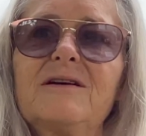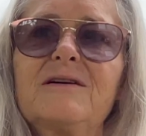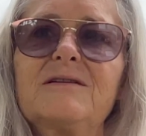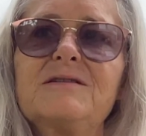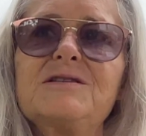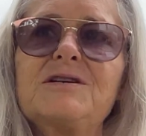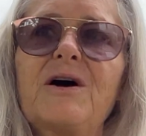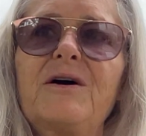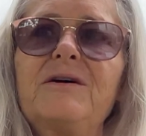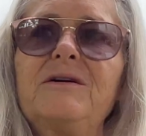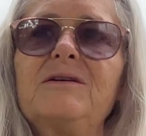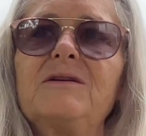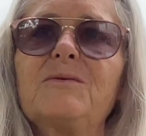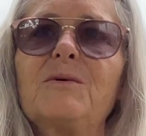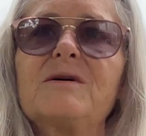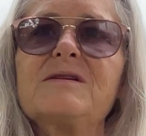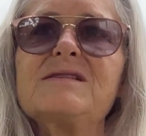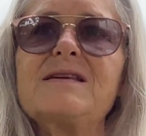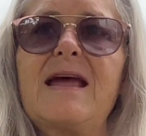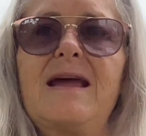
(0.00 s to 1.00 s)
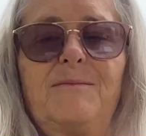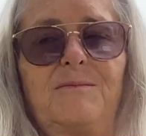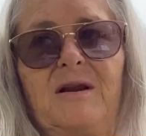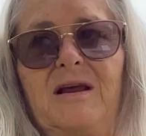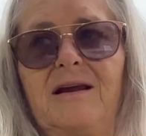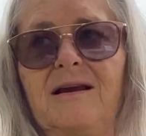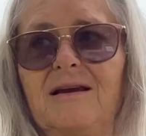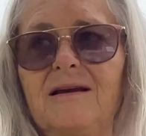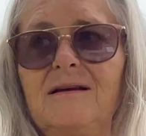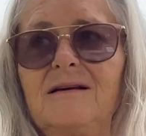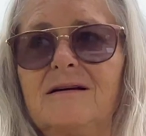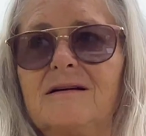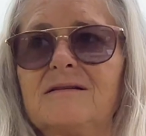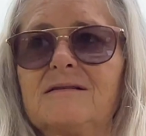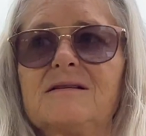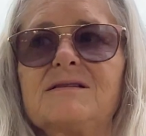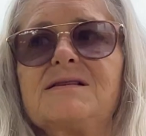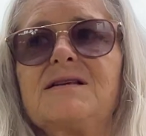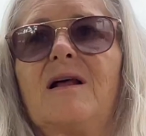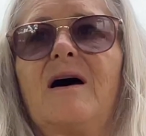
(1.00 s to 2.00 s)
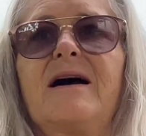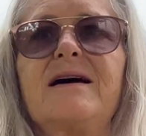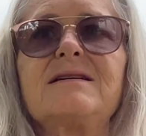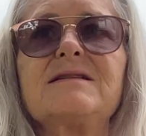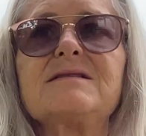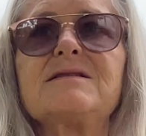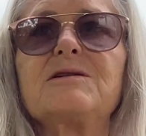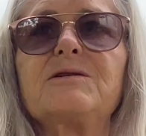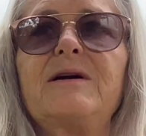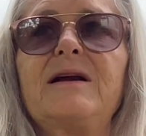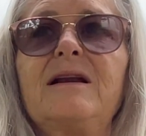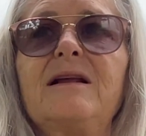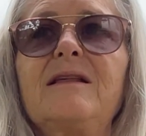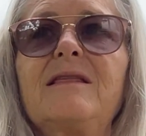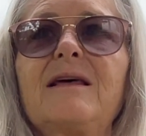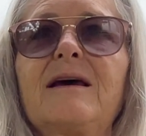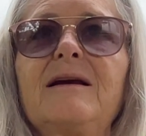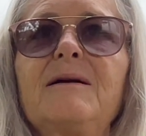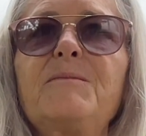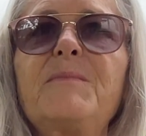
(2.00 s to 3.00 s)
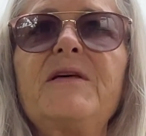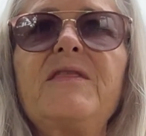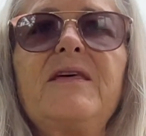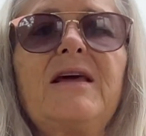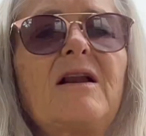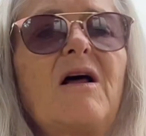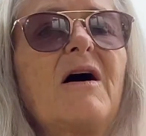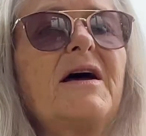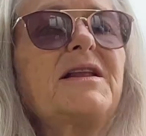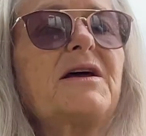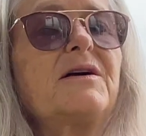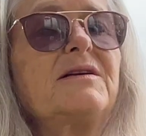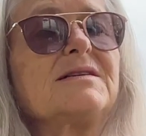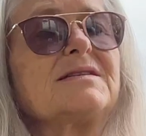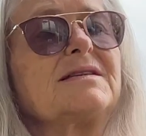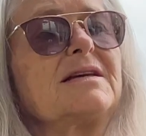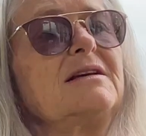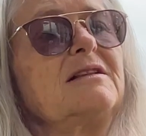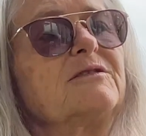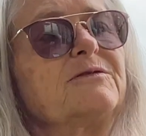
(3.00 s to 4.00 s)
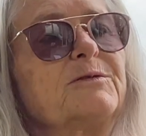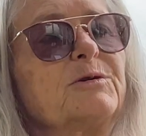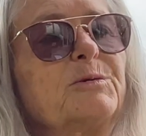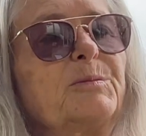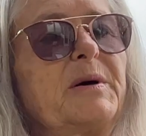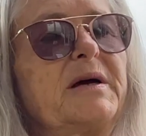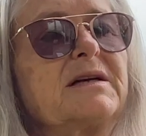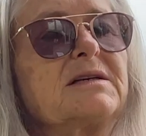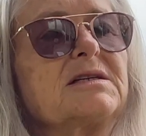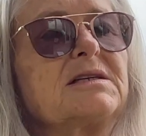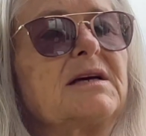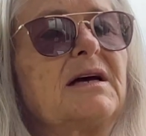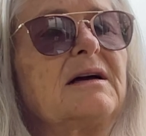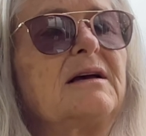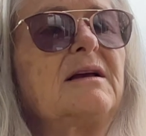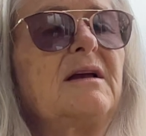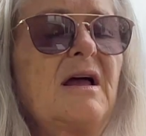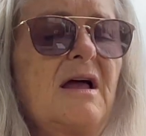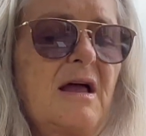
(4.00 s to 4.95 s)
condoned what's happening in the slightest or anything, but then I don't see the full picture.